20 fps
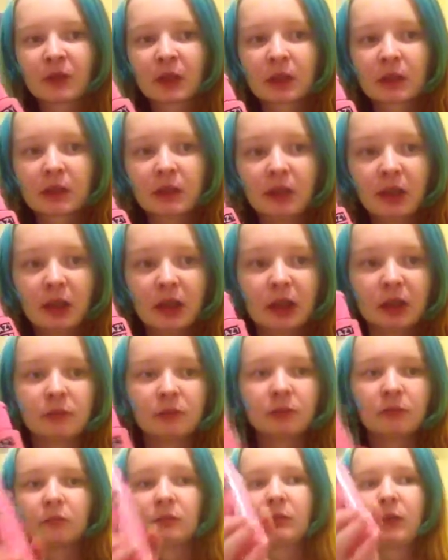So yeah,
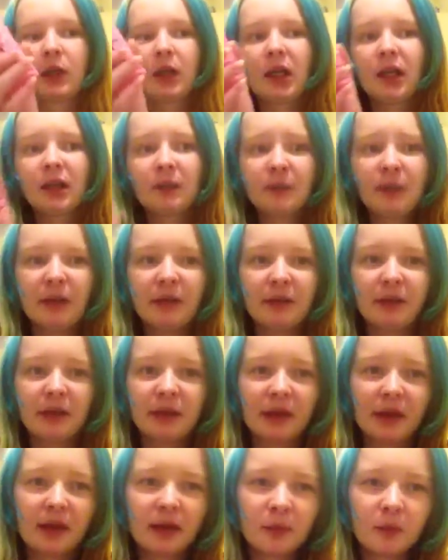I admit
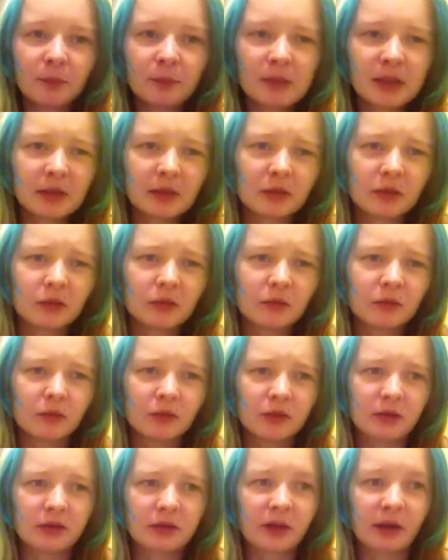this would be a good
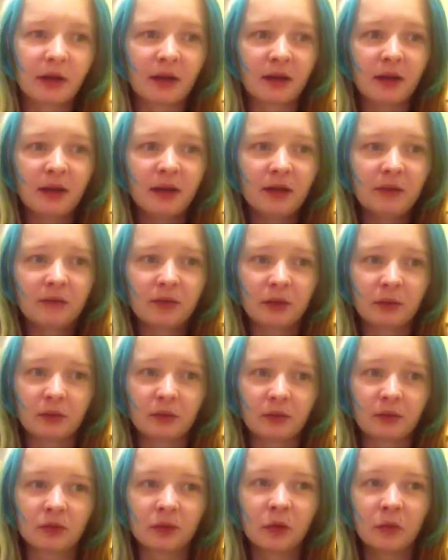dye if I
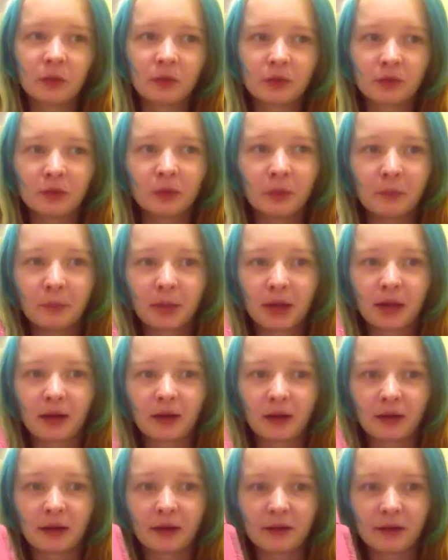was going to a
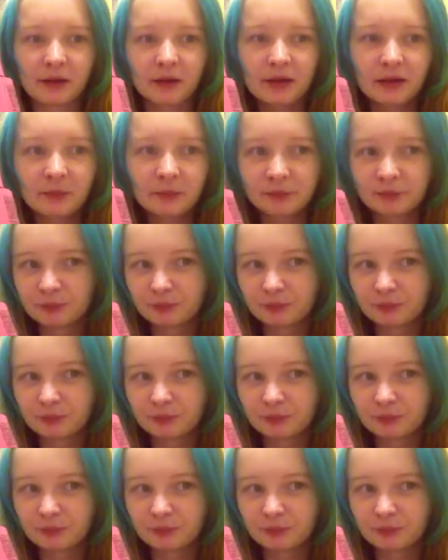party